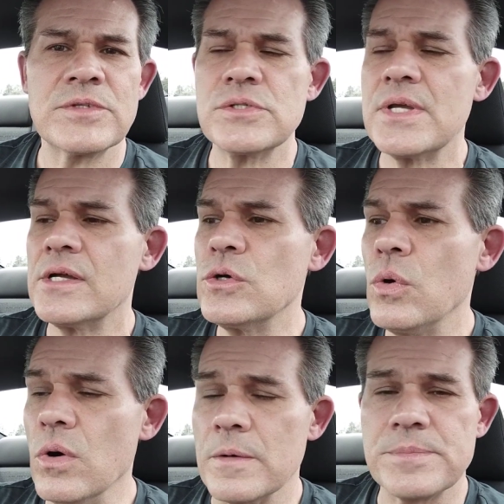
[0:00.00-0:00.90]
just like a
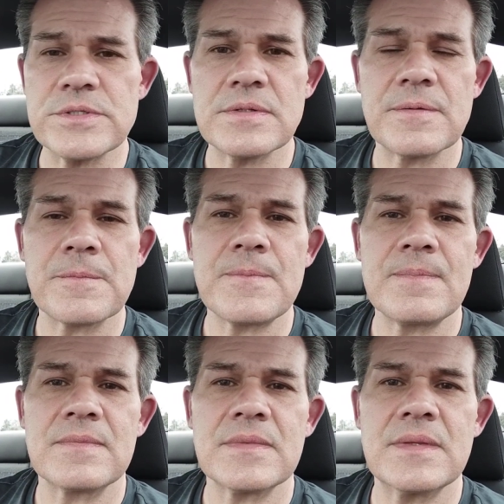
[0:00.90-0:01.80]
corpse.
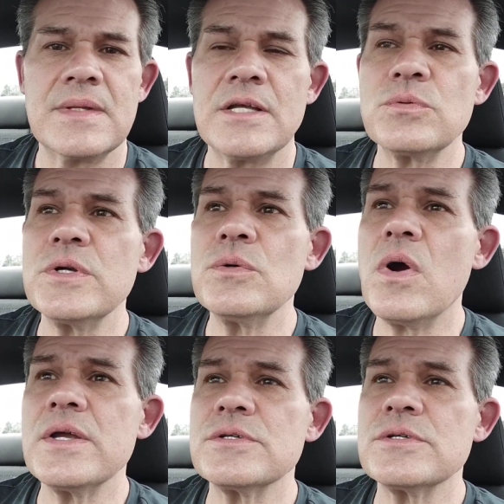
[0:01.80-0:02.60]
That's where you are.